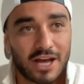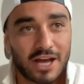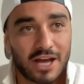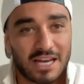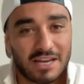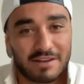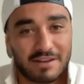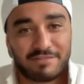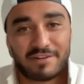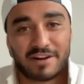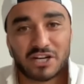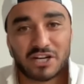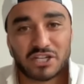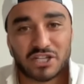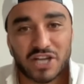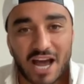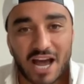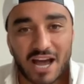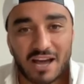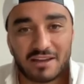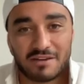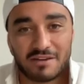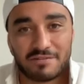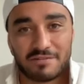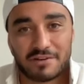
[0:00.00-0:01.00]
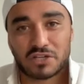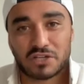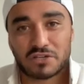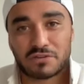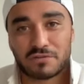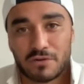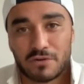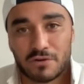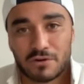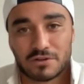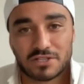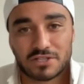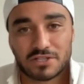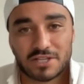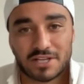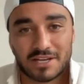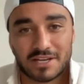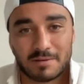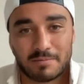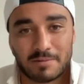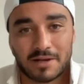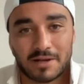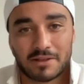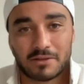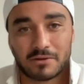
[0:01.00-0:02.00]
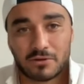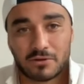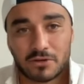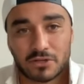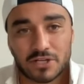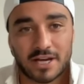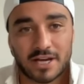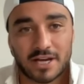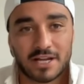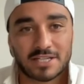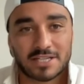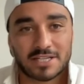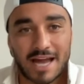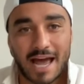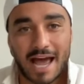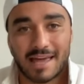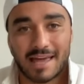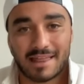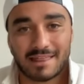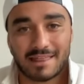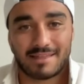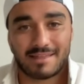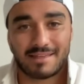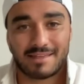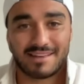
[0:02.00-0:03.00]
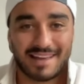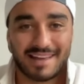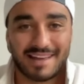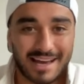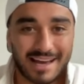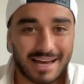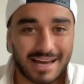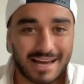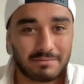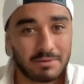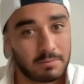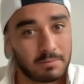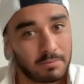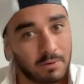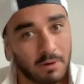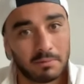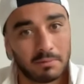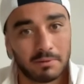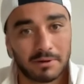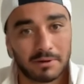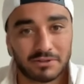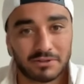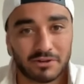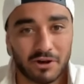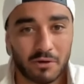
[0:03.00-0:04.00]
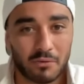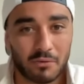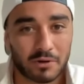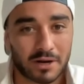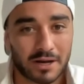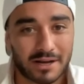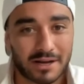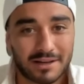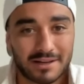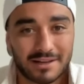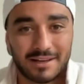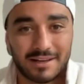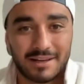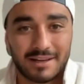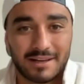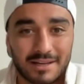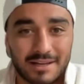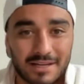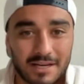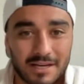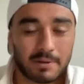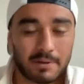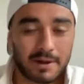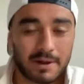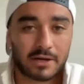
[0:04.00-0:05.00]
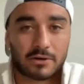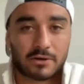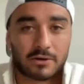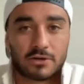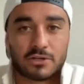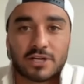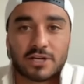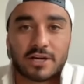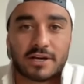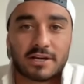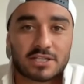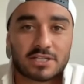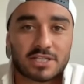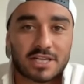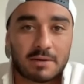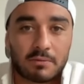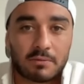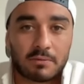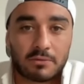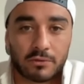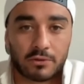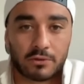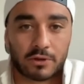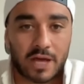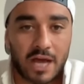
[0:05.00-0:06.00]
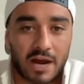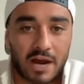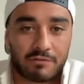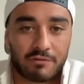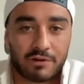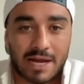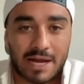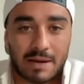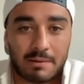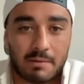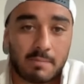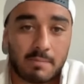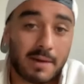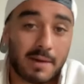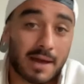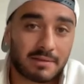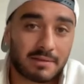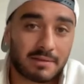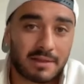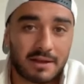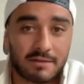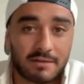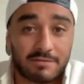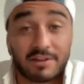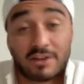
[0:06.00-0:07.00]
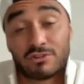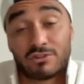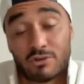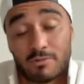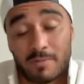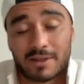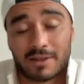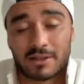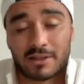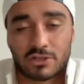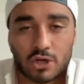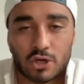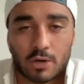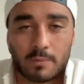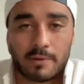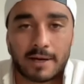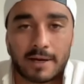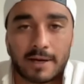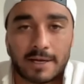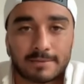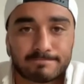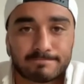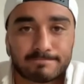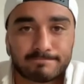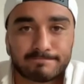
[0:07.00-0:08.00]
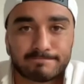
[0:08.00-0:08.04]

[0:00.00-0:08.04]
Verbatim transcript: and you finish eight, you finish first, and you're playing the Crusaders in eighth, um, you probably don't want to you play a Crusaders team with all the Calvary coming back again if they do make the top eight.